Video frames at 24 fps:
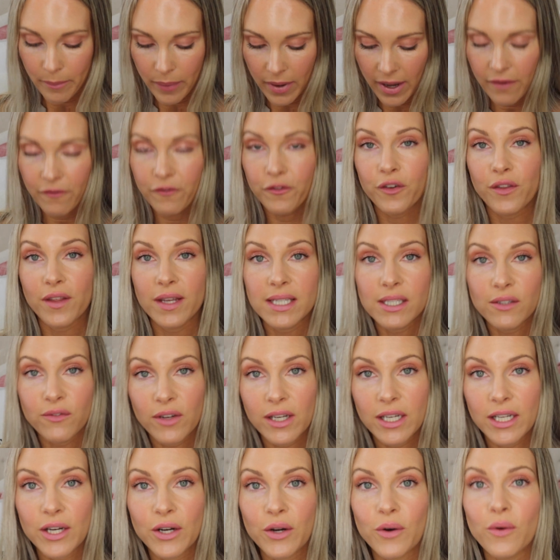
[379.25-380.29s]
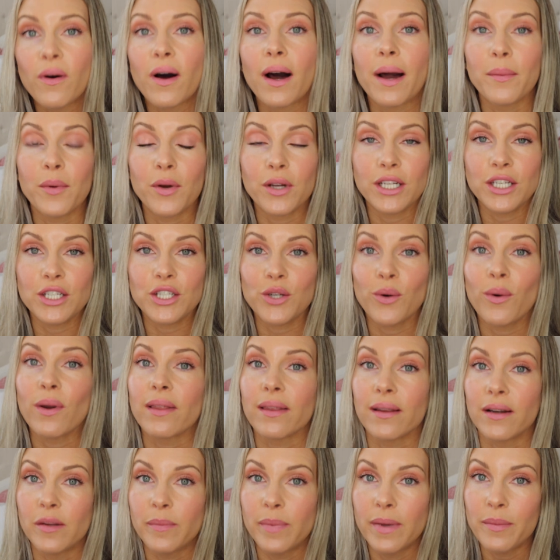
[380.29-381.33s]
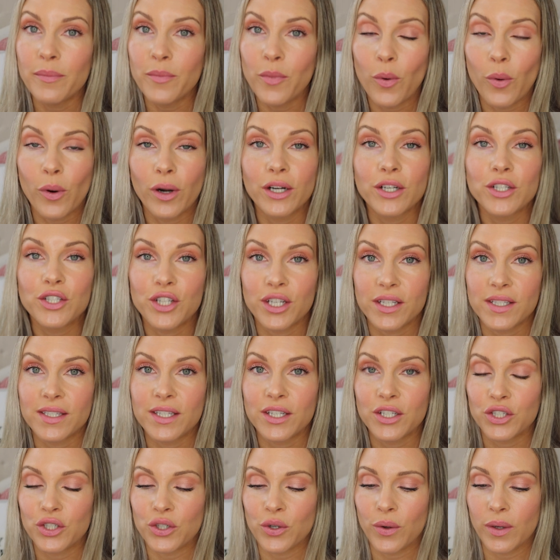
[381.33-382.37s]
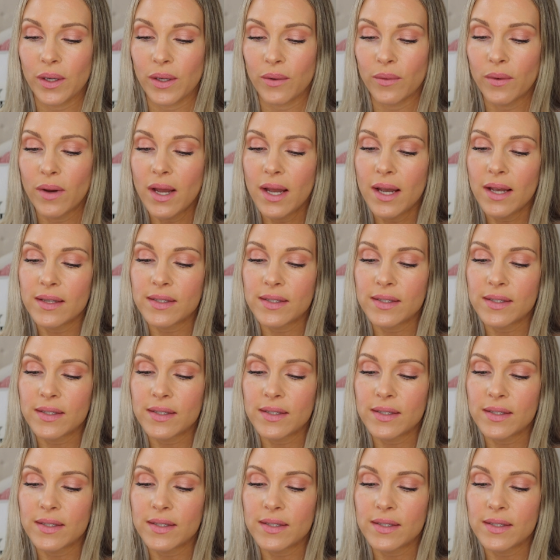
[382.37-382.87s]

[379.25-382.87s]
But for this video, I'm gonna do a little bit more just to show you.